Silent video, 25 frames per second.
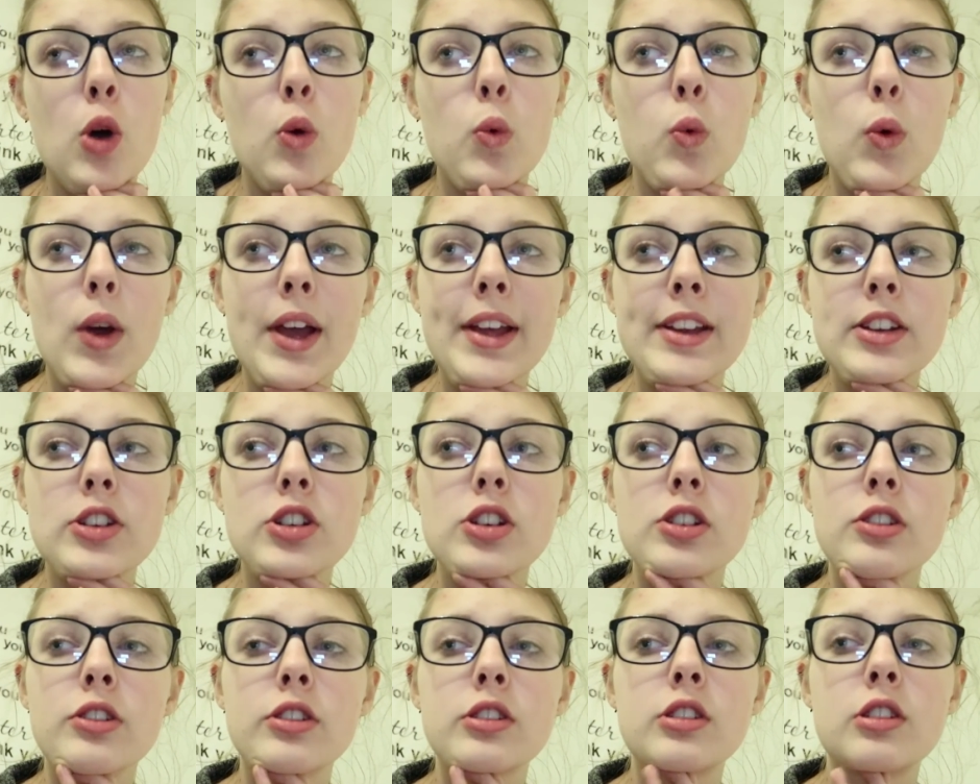
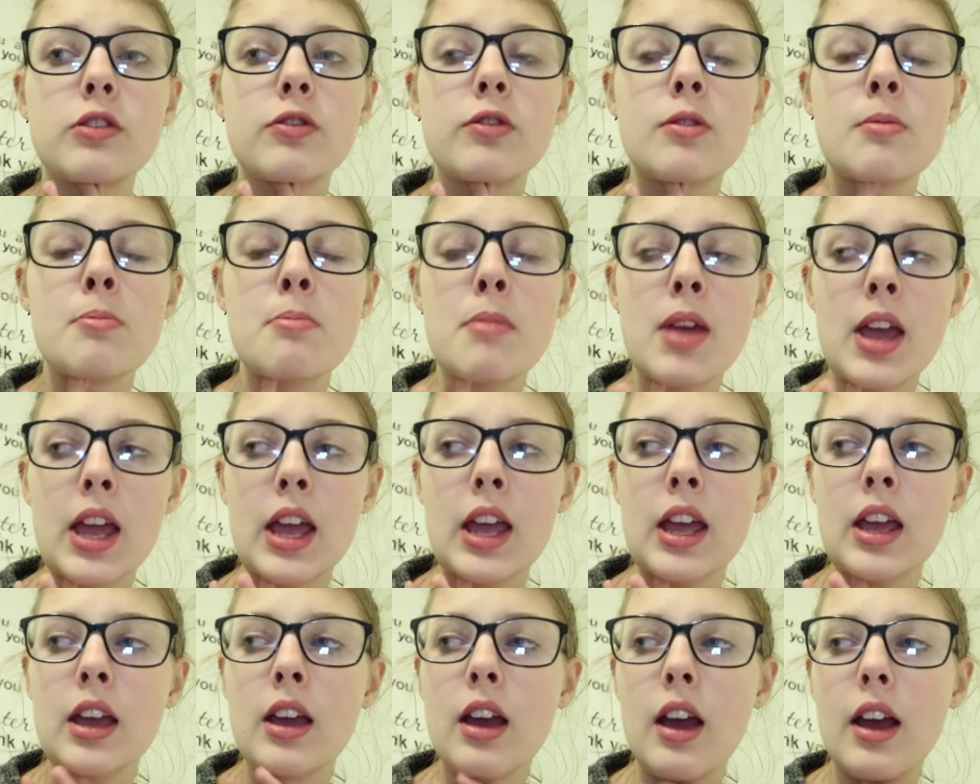which for
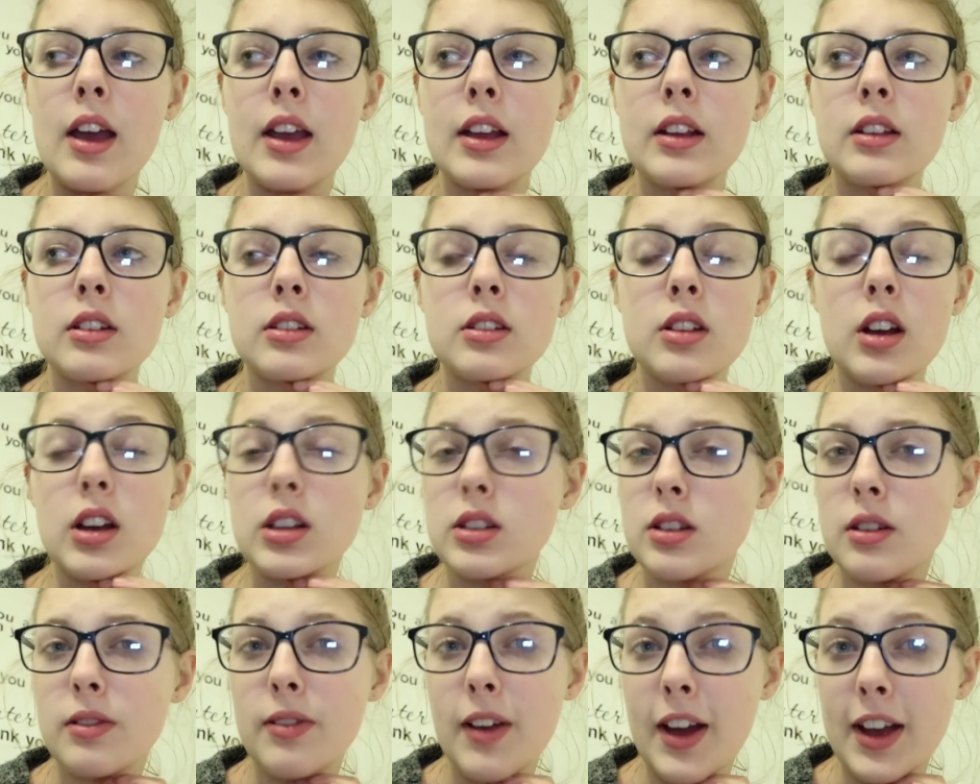me, it
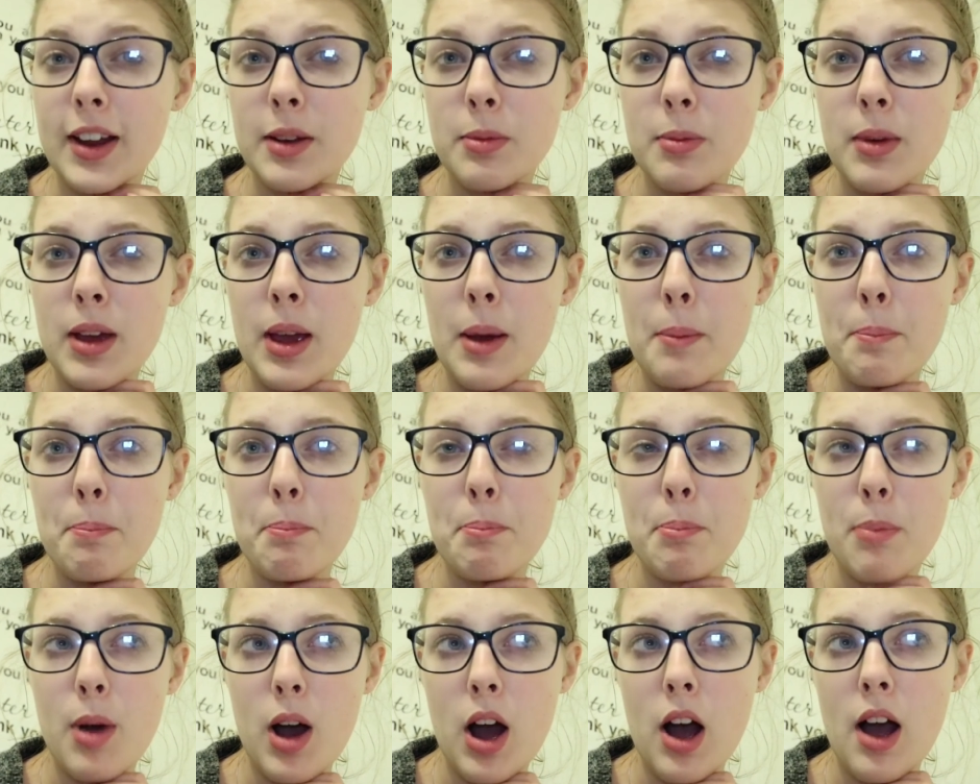does affect me,
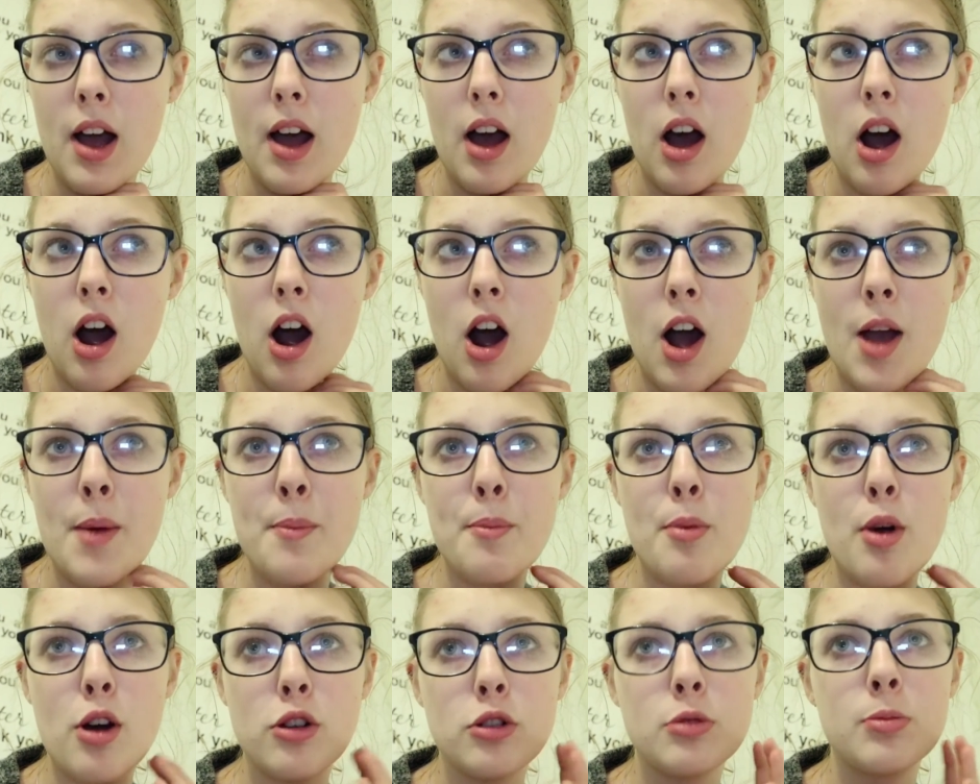but
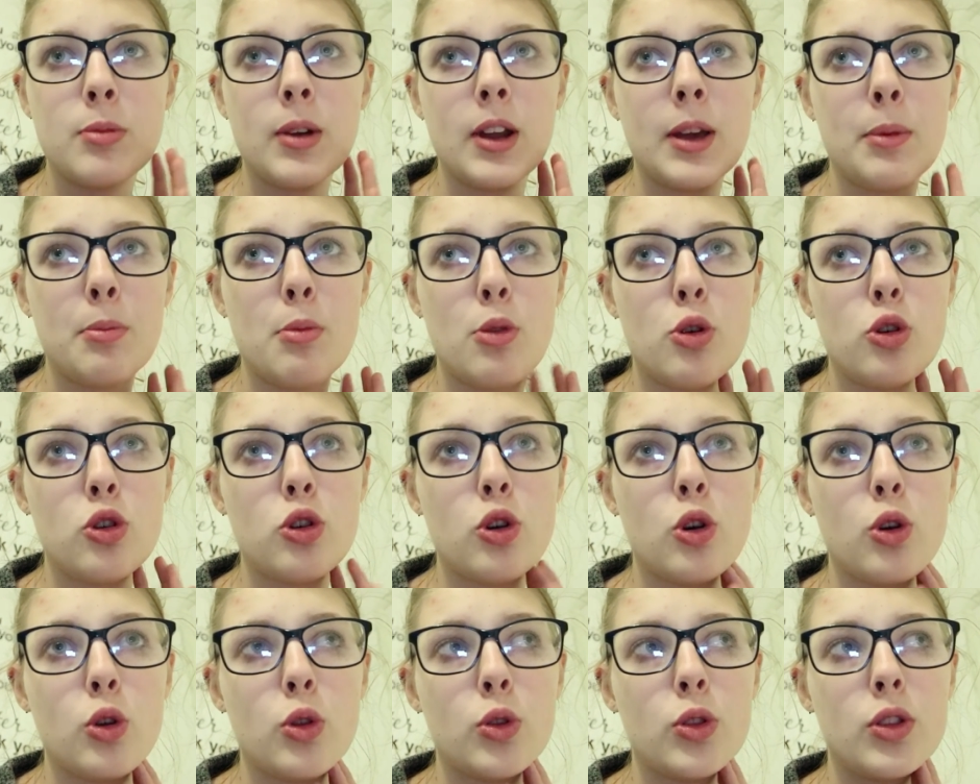I'm probably
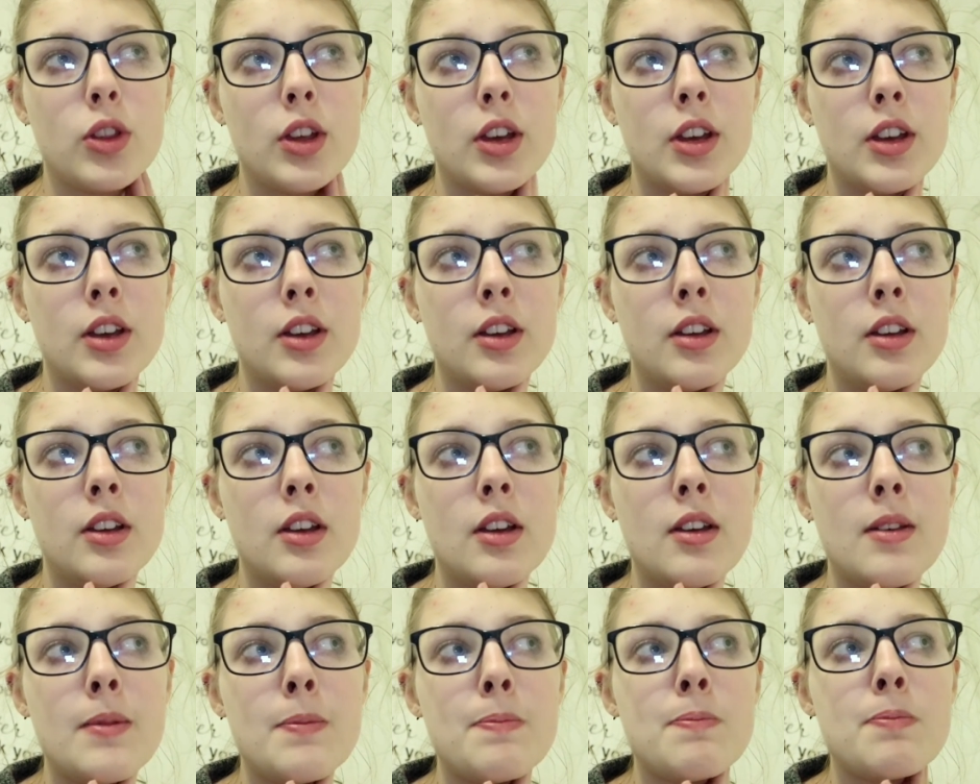more on the
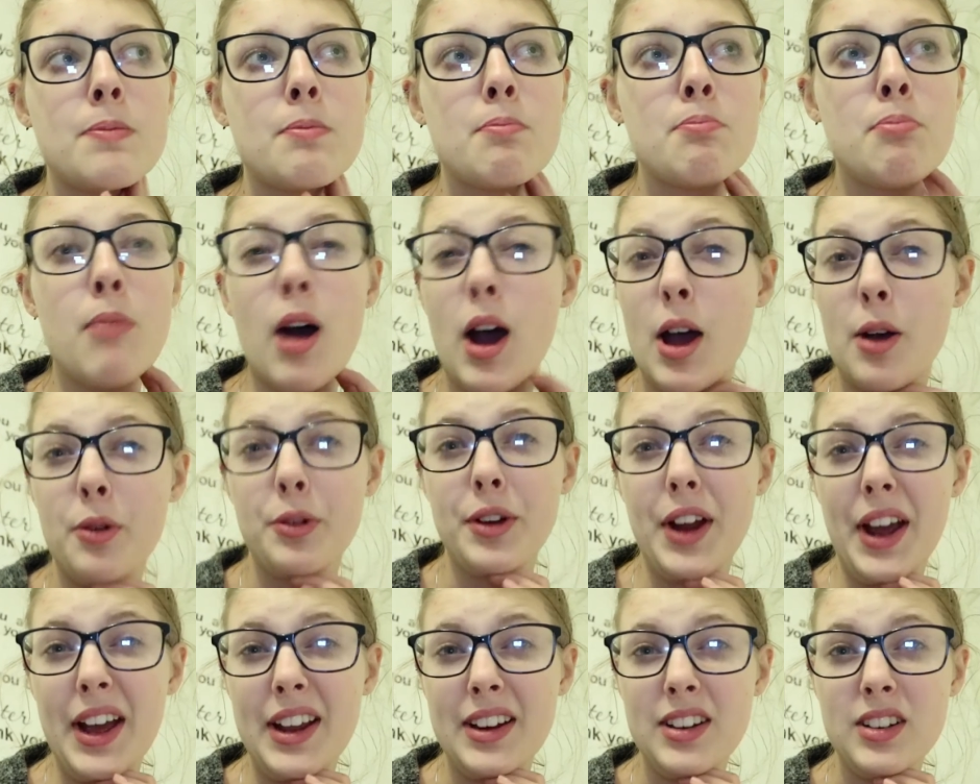
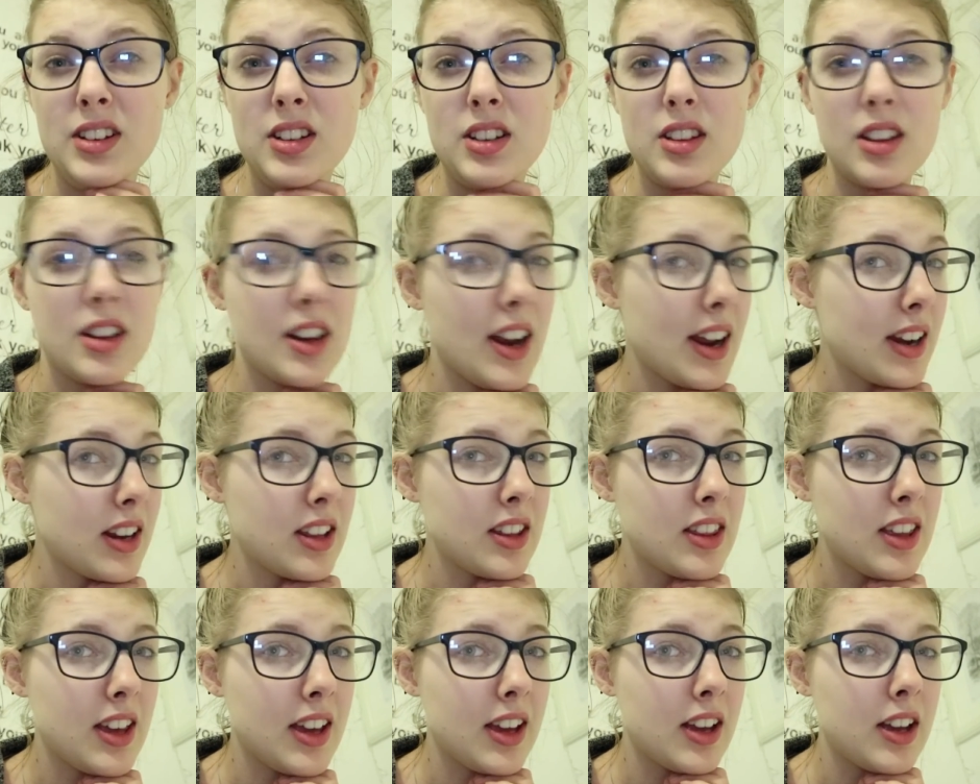mild end than
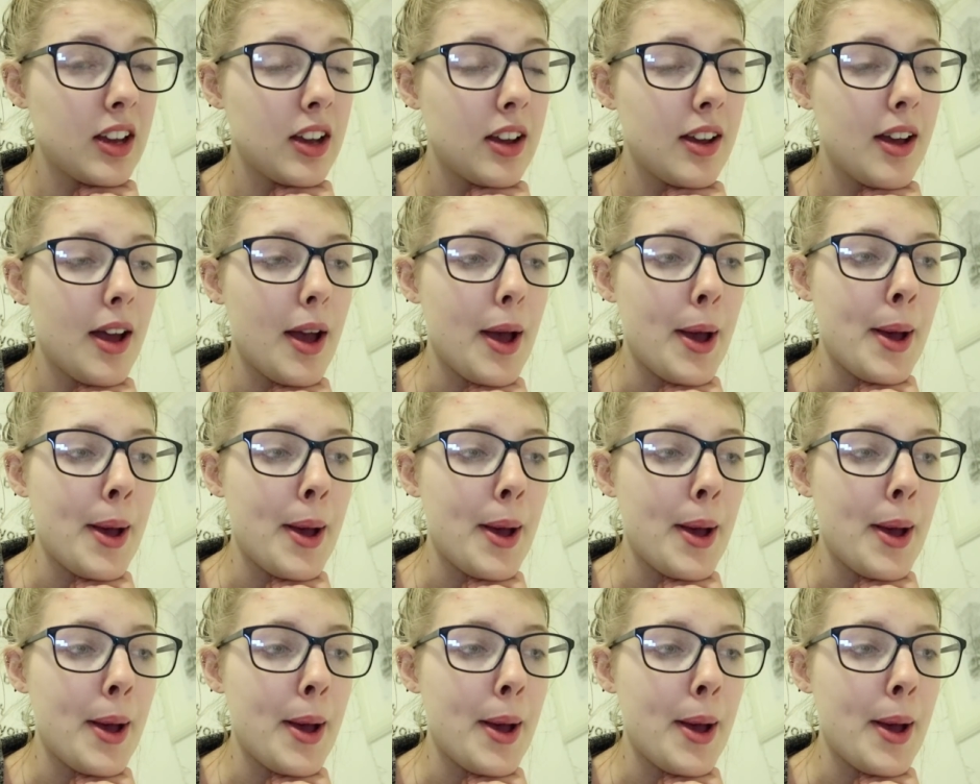anything.